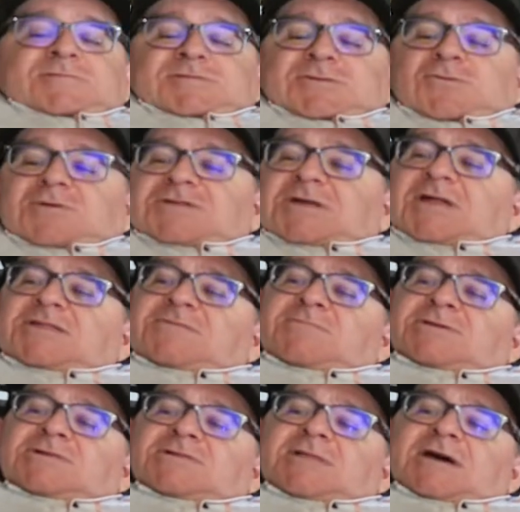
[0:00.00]
so it's got some
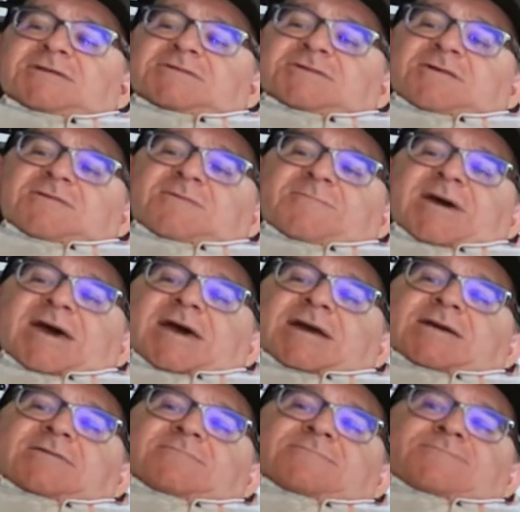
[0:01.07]
little lights on the
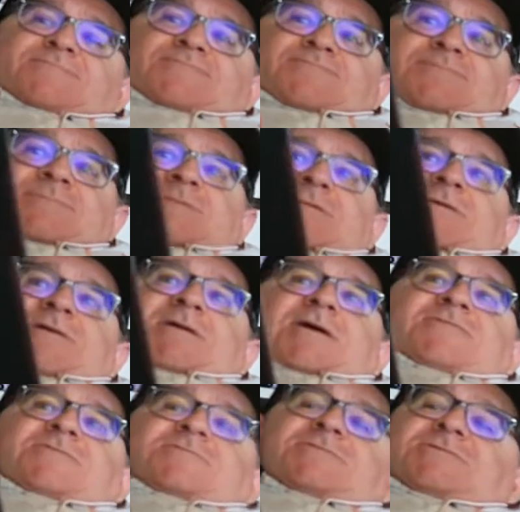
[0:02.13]
back.
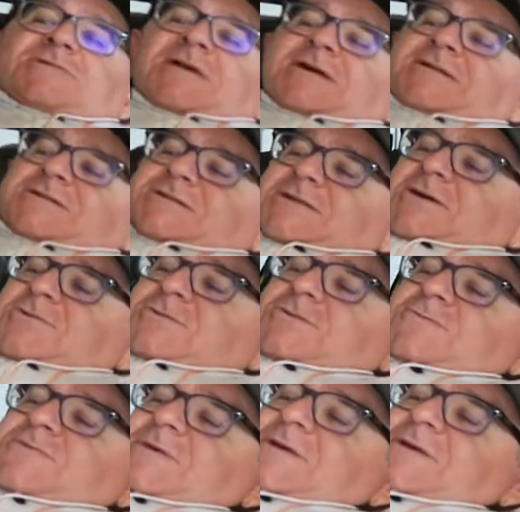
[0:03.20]
And the little lights tell you